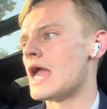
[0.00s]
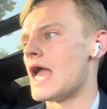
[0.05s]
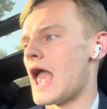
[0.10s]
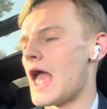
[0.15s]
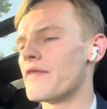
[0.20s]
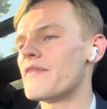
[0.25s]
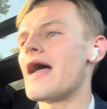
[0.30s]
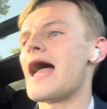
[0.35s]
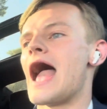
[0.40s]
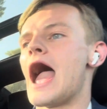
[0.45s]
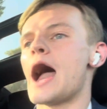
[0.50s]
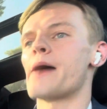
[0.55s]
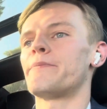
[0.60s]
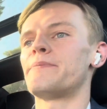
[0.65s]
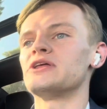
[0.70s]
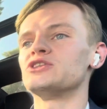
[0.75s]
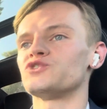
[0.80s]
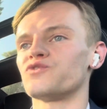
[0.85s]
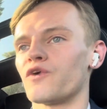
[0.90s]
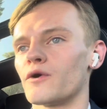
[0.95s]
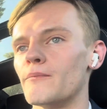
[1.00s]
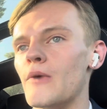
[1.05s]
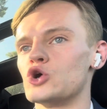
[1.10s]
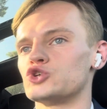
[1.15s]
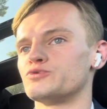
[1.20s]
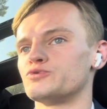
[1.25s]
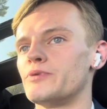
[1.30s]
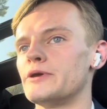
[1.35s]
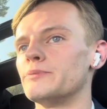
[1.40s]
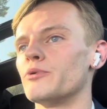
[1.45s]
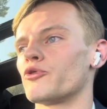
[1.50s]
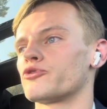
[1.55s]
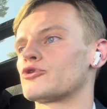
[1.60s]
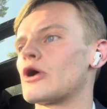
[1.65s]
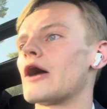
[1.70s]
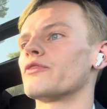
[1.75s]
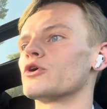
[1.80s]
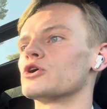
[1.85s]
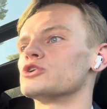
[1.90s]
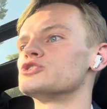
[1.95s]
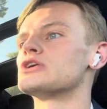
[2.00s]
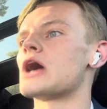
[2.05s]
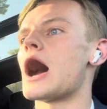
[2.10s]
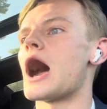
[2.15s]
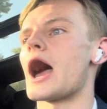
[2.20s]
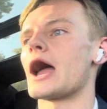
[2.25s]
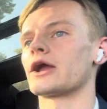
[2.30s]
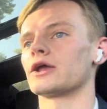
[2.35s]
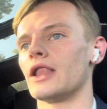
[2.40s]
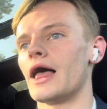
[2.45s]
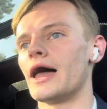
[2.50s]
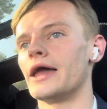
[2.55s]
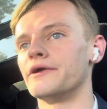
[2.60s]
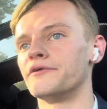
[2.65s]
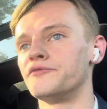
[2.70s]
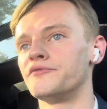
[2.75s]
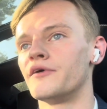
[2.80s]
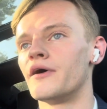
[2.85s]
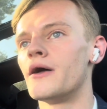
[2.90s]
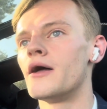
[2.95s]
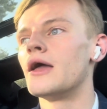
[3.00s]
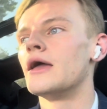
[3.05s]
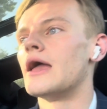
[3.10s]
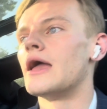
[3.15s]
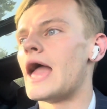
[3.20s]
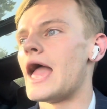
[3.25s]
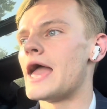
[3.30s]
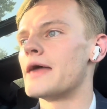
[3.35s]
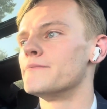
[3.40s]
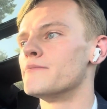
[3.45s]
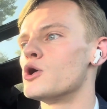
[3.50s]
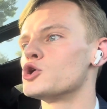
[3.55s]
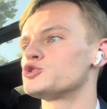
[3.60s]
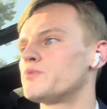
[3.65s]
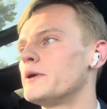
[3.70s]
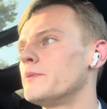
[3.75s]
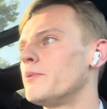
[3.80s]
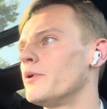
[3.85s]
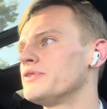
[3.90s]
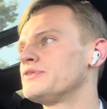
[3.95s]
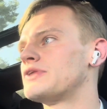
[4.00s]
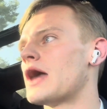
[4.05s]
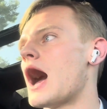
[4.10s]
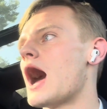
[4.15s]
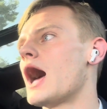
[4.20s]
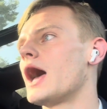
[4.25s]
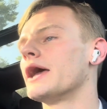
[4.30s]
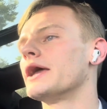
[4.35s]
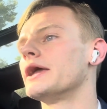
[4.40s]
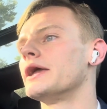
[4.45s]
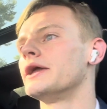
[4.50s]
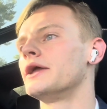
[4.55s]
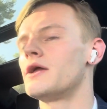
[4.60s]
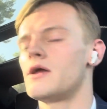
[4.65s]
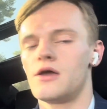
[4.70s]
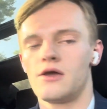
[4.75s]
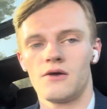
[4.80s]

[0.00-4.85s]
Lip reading: And that happens for most people throughout their entire life. And most people die,